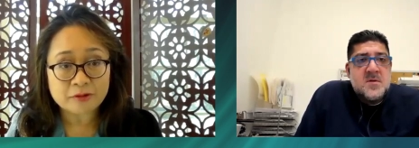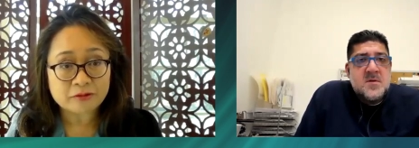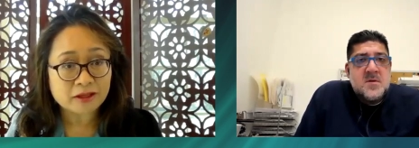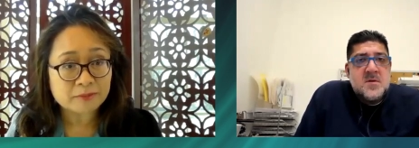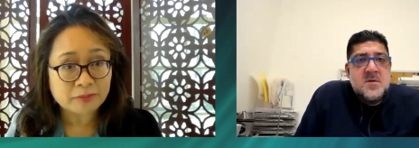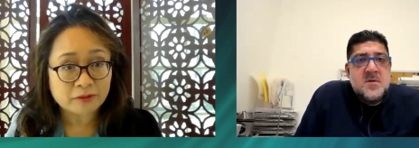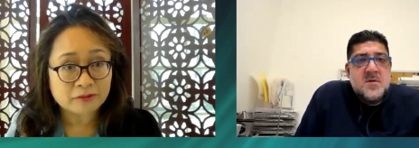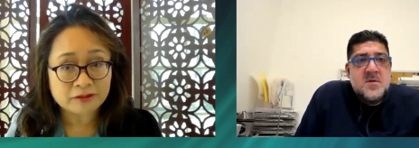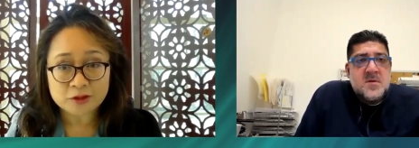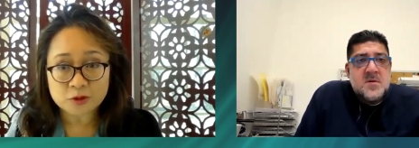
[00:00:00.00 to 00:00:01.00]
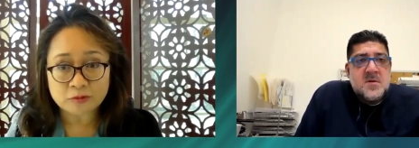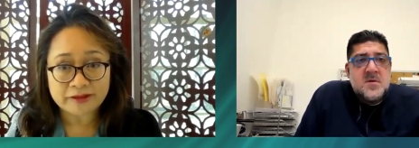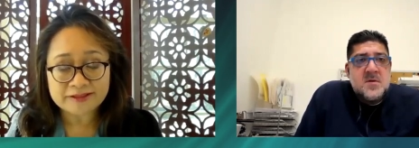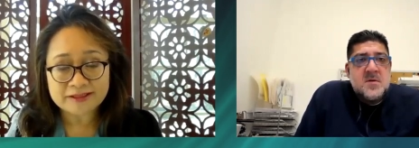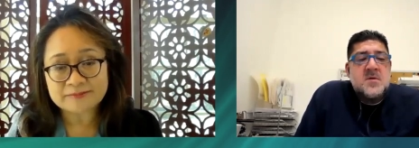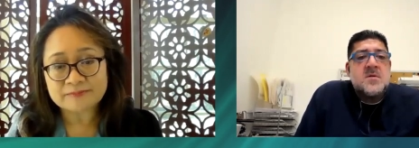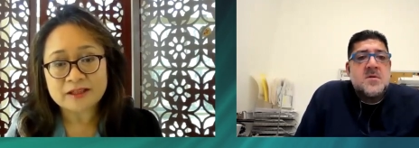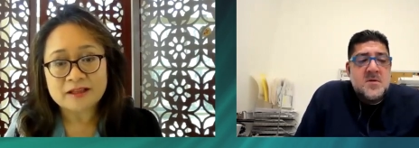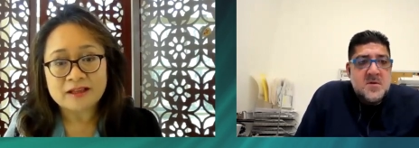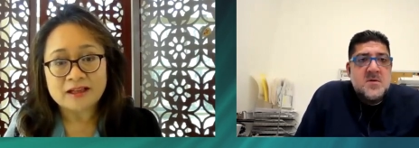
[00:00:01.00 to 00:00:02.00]
Speaker 1: bone on bone joints,
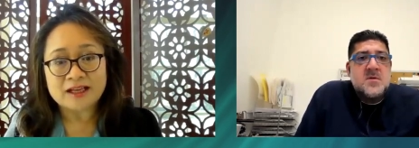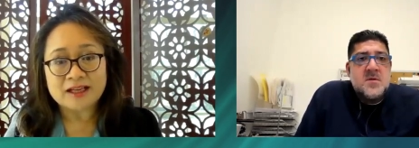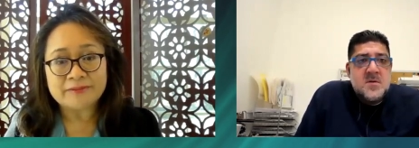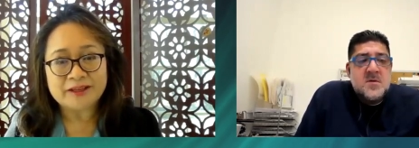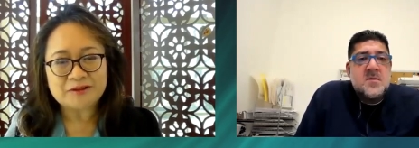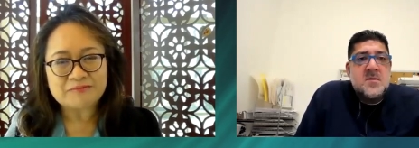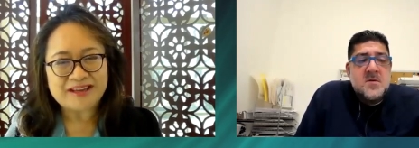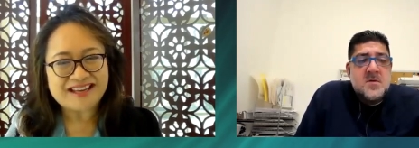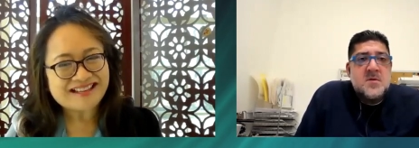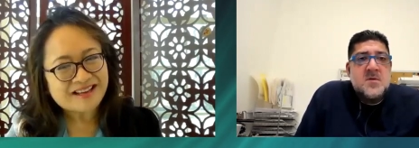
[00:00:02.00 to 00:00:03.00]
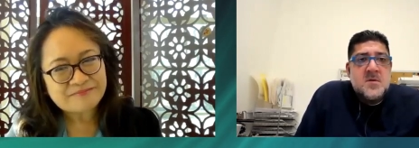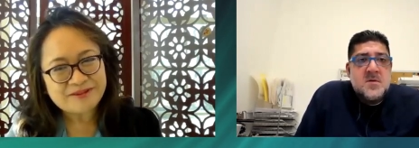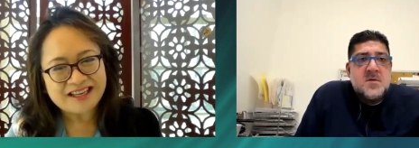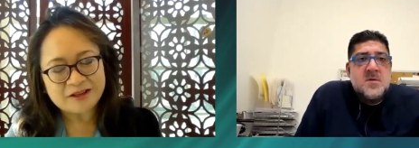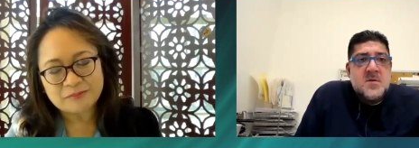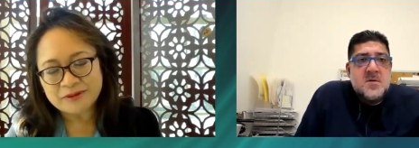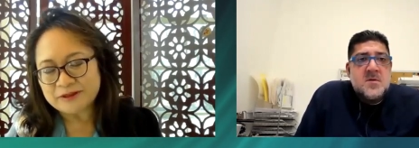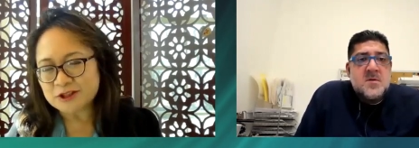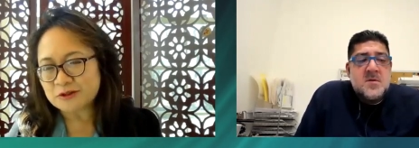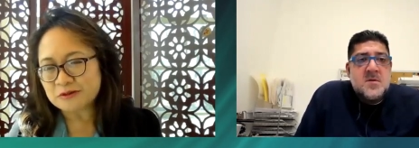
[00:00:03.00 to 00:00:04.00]
um, and you may not be, you might
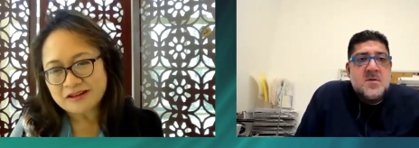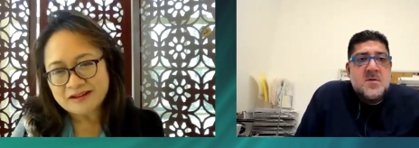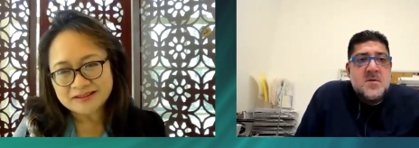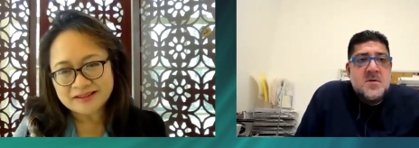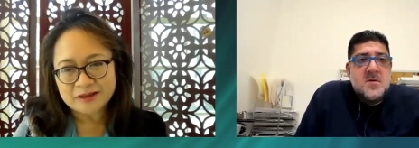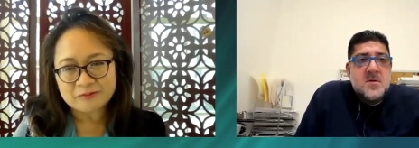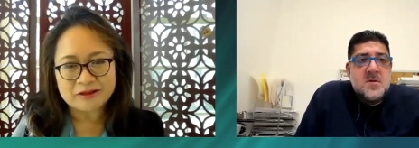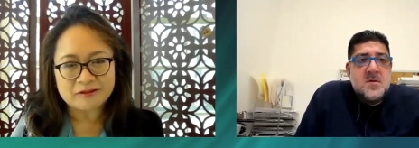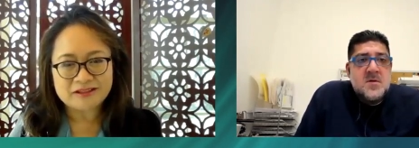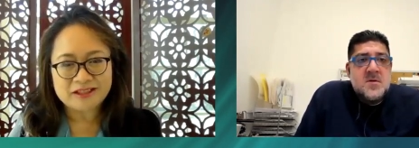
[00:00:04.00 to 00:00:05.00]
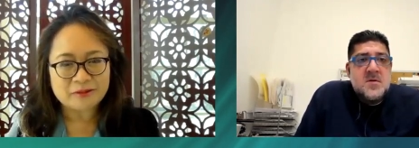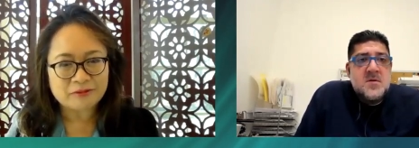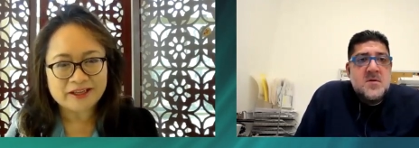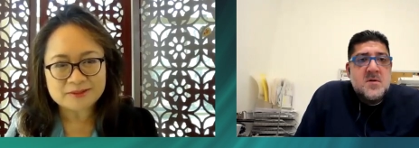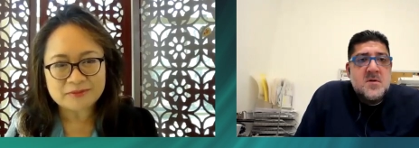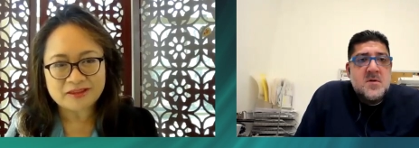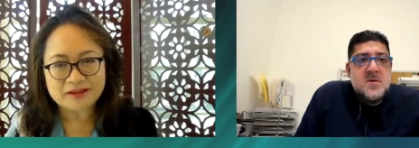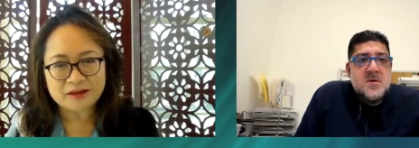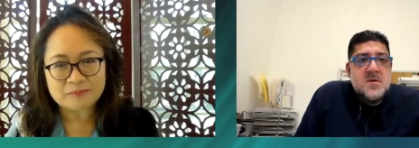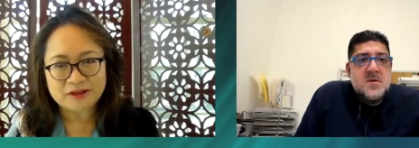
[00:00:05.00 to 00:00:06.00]
be too young to get a re- knee replacement
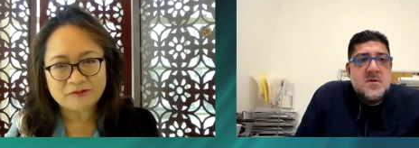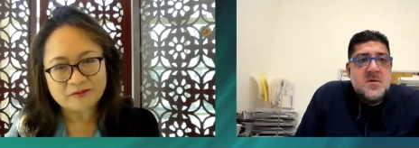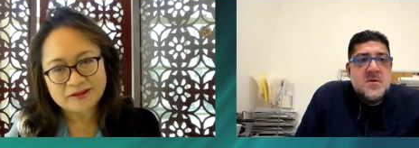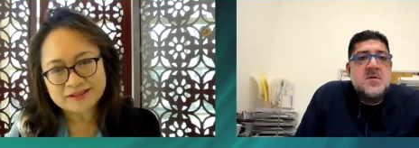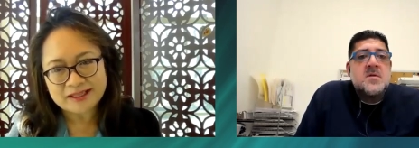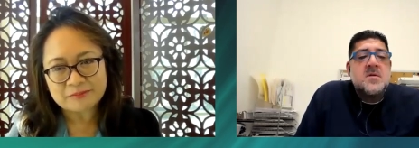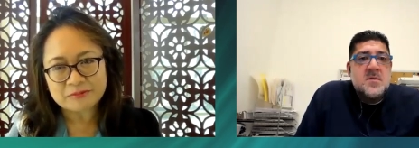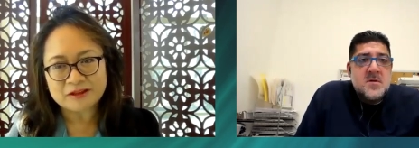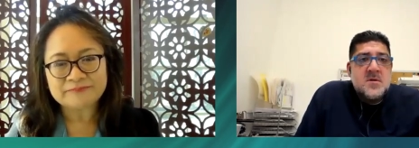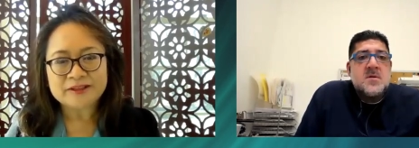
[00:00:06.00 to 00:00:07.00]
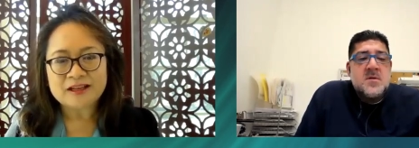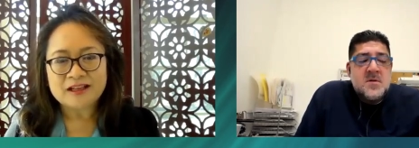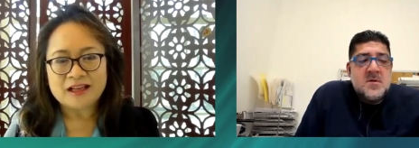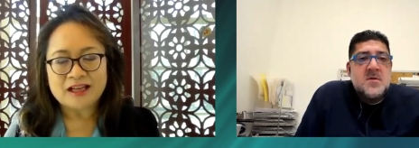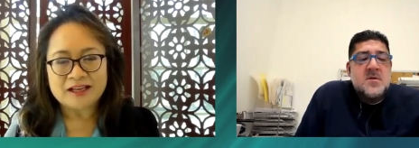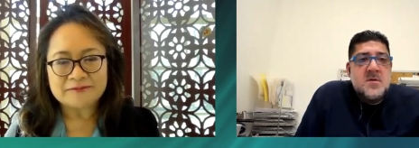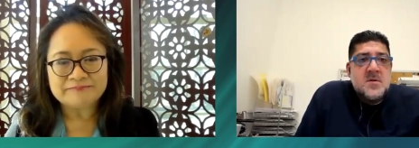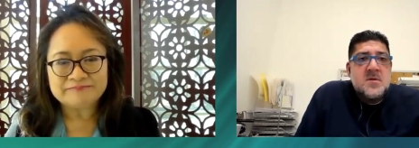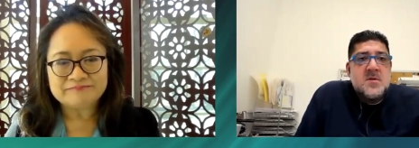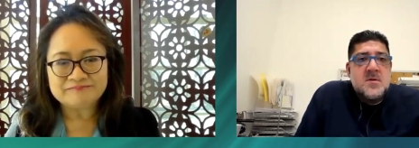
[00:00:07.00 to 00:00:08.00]
therapy, for example.
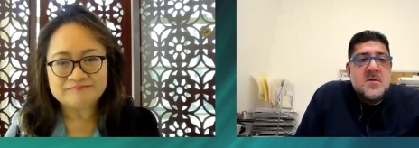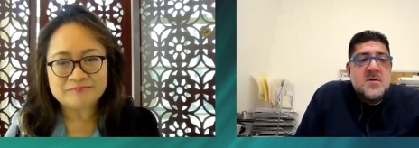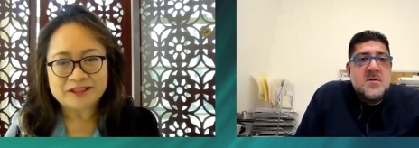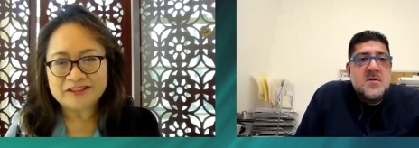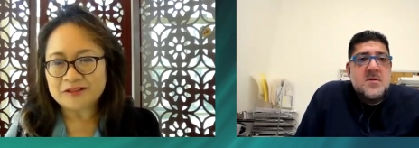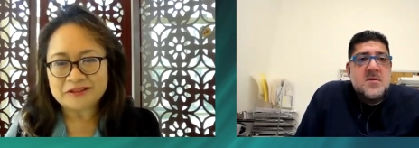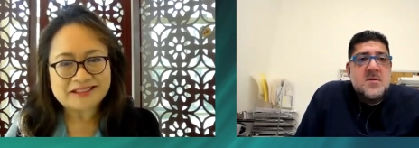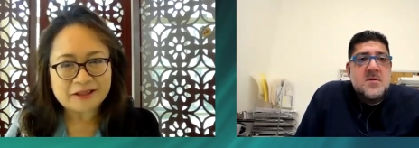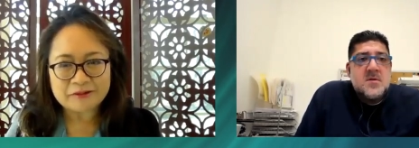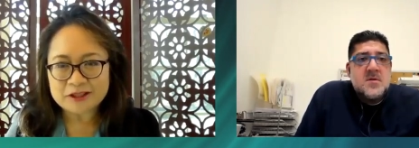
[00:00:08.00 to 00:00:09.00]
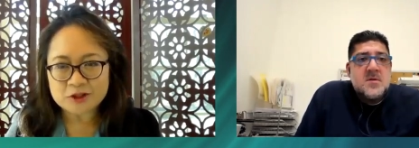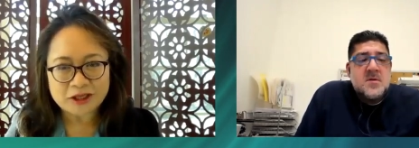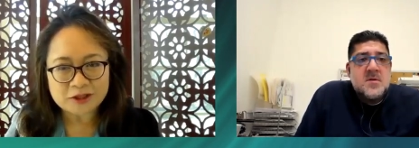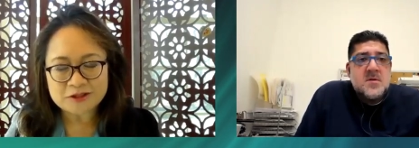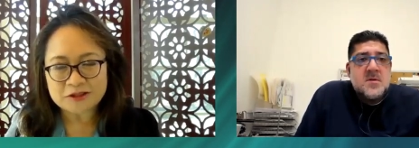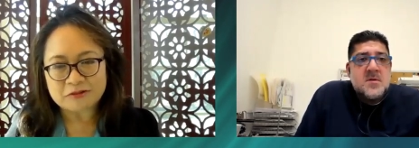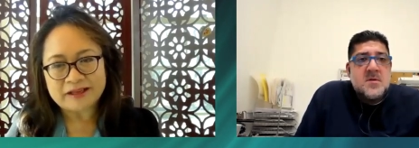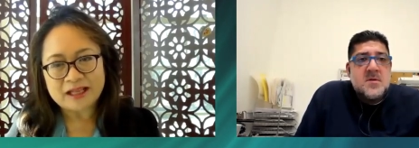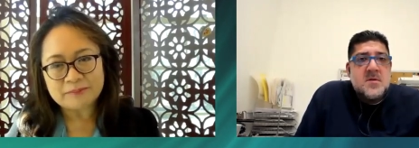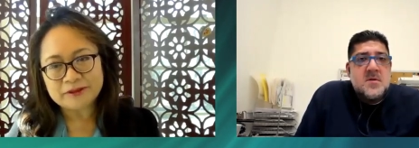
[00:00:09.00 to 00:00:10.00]
Um, but you know the steroid injections
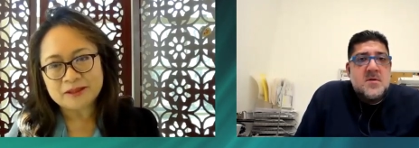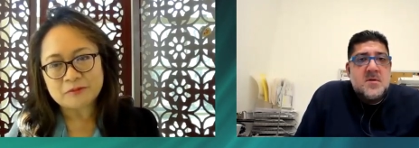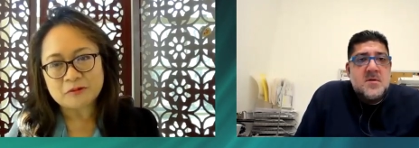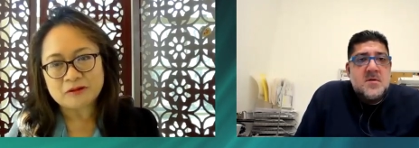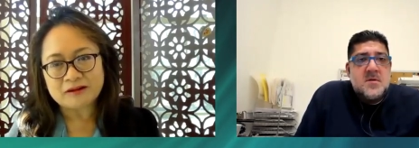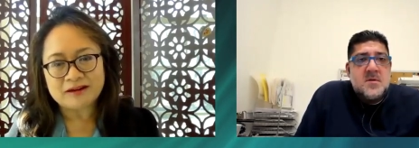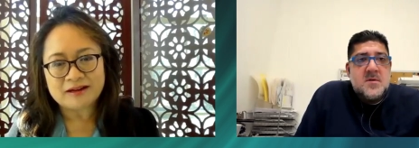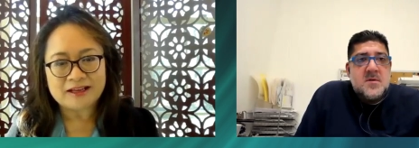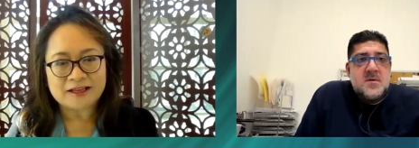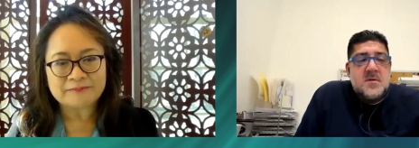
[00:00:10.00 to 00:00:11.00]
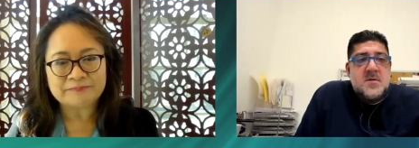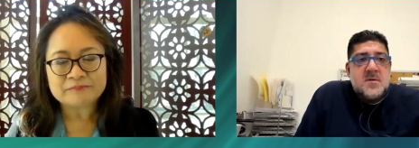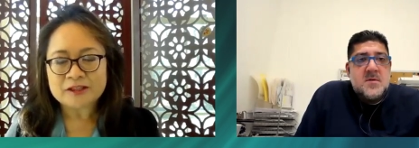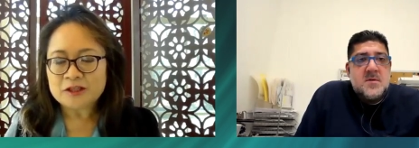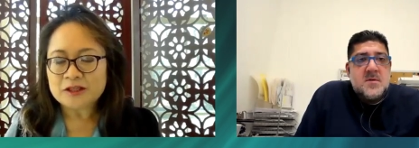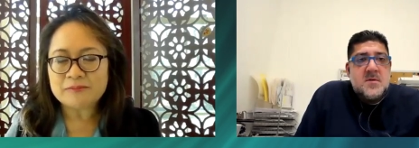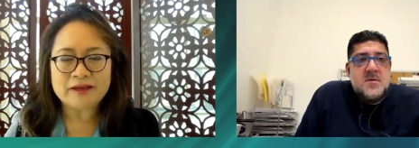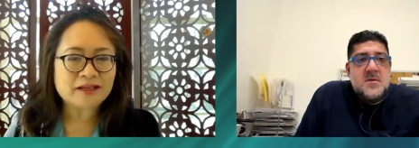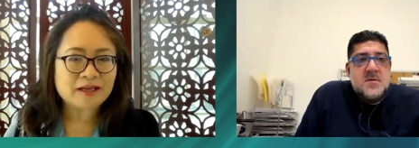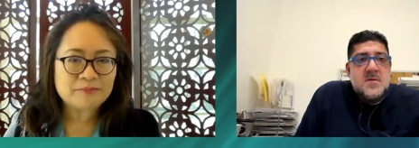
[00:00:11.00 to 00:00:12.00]
don't help anymore. Um, you
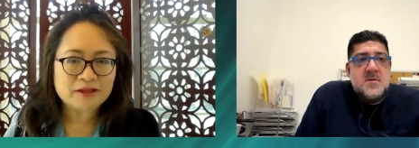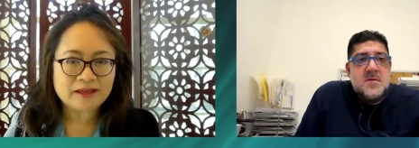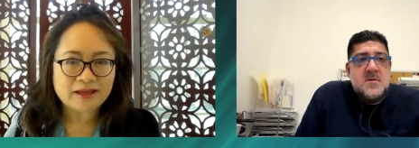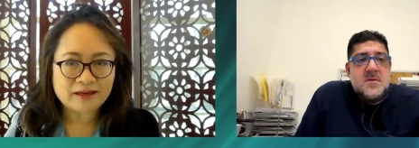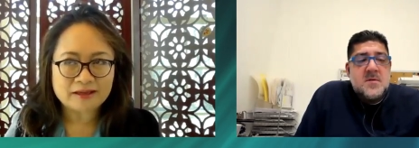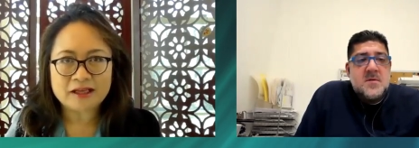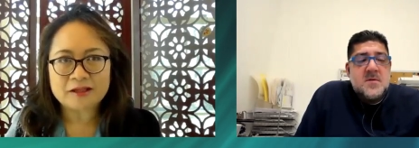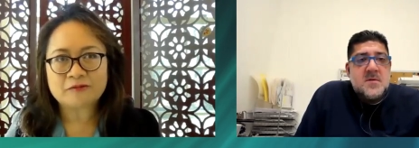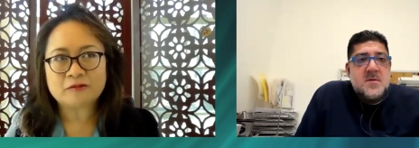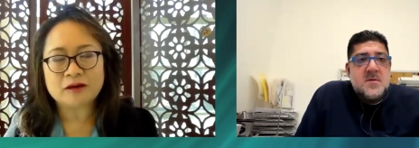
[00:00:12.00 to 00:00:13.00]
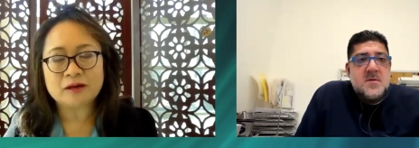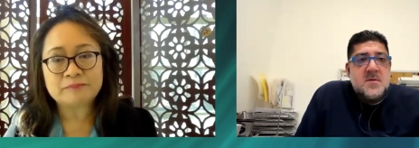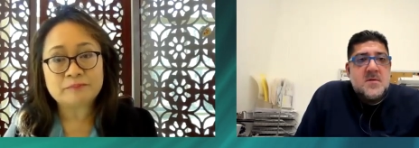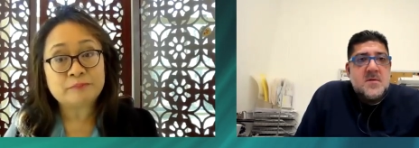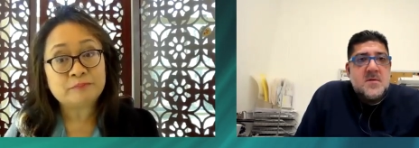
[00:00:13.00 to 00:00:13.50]
may not be a candidate for